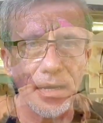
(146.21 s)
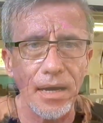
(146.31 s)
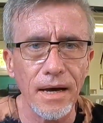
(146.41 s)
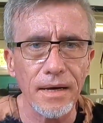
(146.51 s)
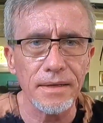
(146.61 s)

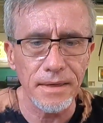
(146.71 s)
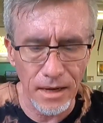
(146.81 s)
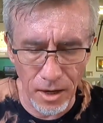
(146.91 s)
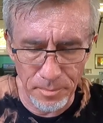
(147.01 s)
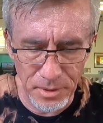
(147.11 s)
now
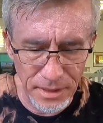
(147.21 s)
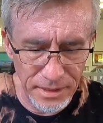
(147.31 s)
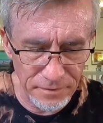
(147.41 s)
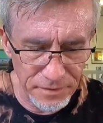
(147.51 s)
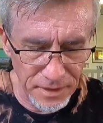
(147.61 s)
I
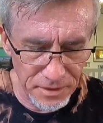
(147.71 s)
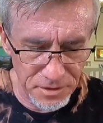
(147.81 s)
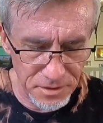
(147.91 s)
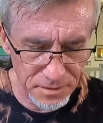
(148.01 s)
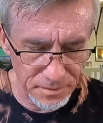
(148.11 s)
believe that
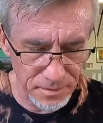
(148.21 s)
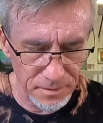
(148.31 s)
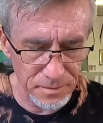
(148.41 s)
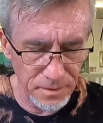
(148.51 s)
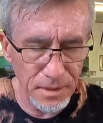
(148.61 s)
it's
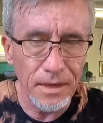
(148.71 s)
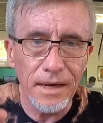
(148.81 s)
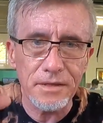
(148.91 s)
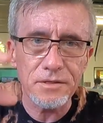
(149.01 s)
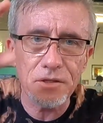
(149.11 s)

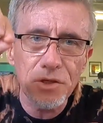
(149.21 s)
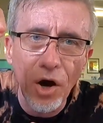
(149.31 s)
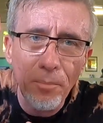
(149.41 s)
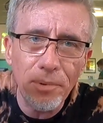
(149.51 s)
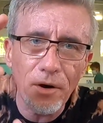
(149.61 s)
it's the
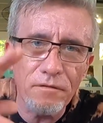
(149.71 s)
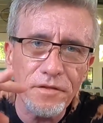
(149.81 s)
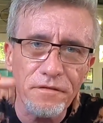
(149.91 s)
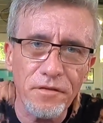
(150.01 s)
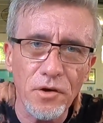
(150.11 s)
top of
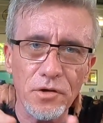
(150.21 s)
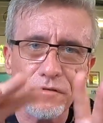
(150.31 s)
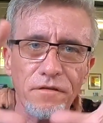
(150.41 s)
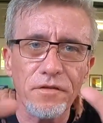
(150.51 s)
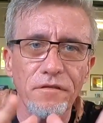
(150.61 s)
the fern
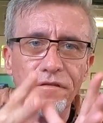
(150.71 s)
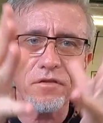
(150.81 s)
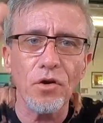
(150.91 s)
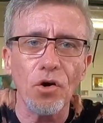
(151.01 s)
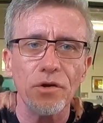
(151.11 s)

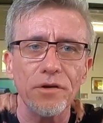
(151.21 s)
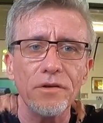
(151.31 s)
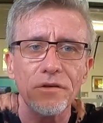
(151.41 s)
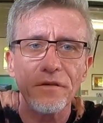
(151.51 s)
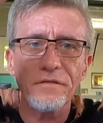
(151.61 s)

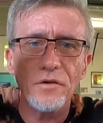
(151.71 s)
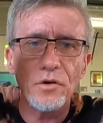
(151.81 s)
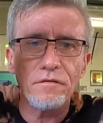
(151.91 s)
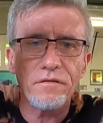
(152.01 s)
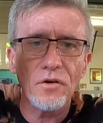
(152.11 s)
frond.
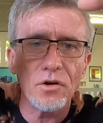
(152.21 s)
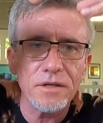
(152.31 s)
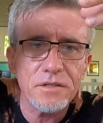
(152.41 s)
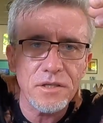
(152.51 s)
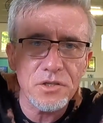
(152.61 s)

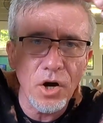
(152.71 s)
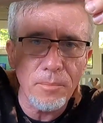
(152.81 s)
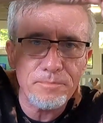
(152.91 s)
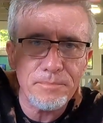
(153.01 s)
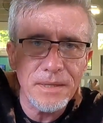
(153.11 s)
It's the
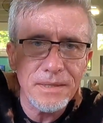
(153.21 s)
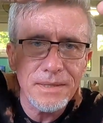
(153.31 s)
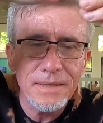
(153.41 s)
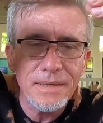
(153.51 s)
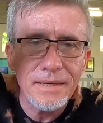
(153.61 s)
top,
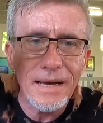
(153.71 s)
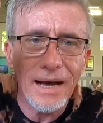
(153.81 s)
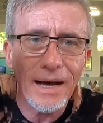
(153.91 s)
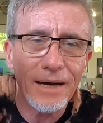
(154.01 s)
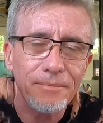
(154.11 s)

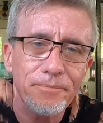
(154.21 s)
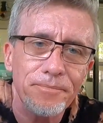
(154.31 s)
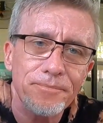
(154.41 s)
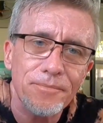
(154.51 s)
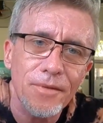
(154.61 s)

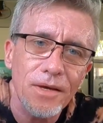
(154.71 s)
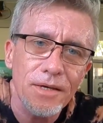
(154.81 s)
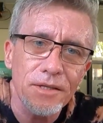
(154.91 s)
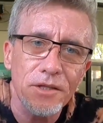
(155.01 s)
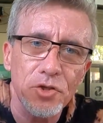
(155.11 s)

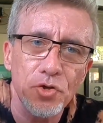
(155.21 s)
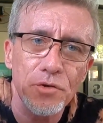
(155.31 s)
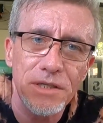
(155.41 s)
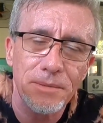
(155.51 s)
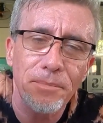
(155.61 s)
the
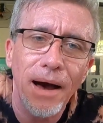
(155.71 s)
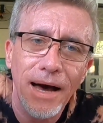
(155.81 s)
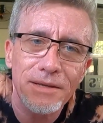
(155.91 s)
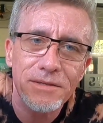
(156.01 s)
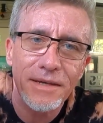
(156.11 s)
juicy
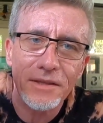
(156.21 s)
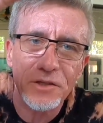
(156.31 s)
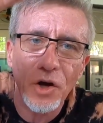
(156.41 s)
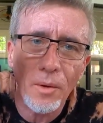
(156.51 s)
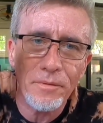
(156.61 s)
parts at the
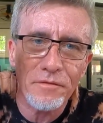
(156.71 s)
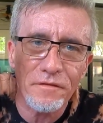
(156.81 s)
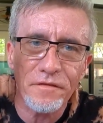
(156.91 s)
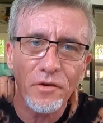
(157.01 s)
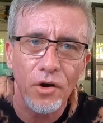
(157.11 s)
top of the
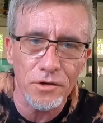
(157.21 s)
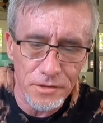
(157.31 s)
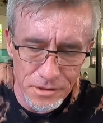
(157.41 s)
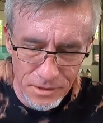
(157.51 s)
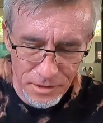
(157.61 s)

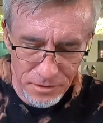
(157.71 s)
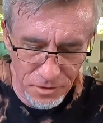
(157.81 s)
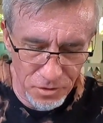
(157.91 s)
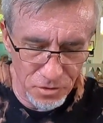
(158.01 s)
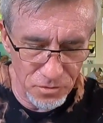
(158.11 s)
frond that
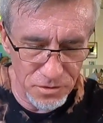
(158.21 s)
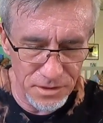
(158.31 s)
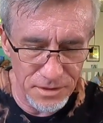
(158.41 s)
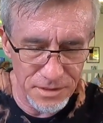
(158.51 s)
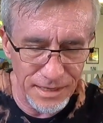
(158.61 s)
are used
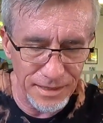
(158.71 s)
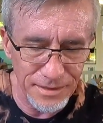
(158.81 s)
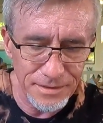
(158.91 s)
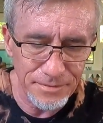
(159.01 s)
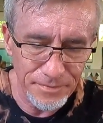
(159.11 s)
in the salad,